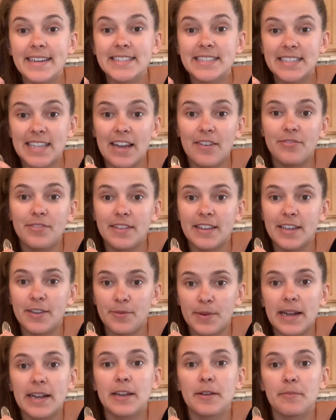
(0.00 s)
definitely
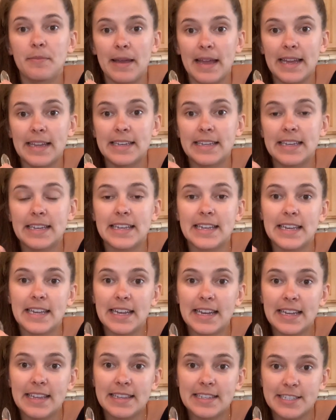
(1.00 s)
recommend
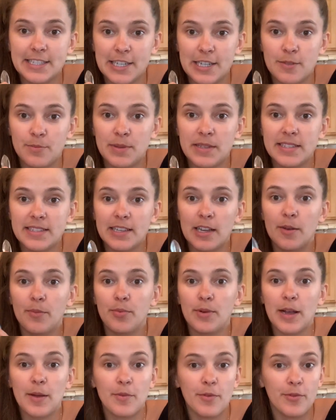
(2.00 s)
heating the chickpeas up
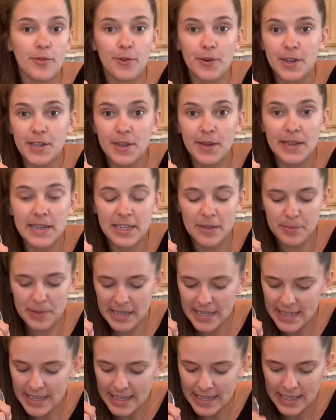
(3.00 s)
right before you end up
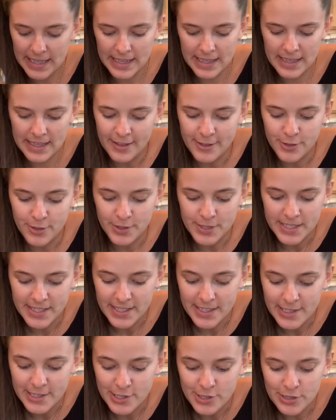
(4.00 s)
eating it. The
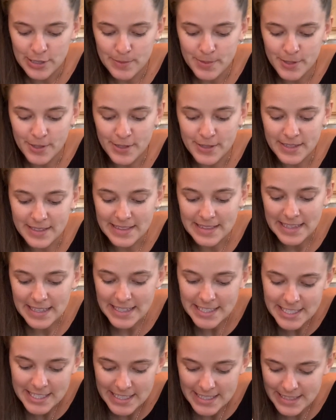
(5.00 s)
tortilla strips are
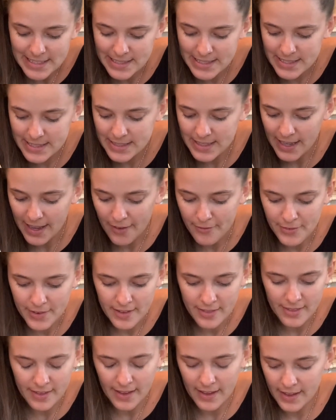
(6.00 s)
delicious.
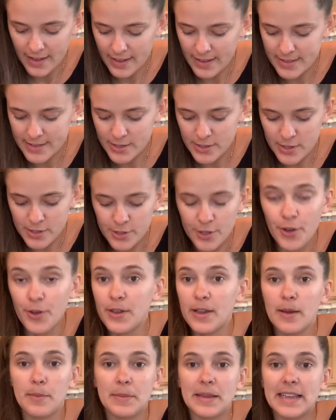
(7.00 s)
Everything is so
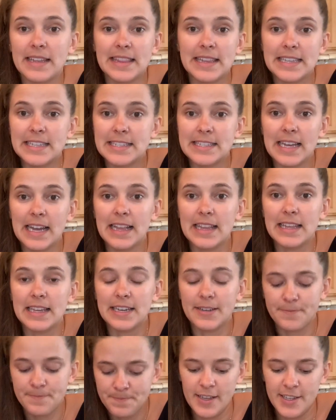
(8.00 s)
yummy in this
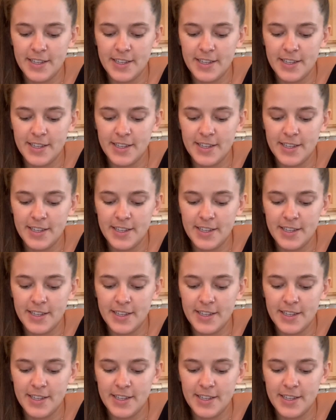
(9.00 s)
salad.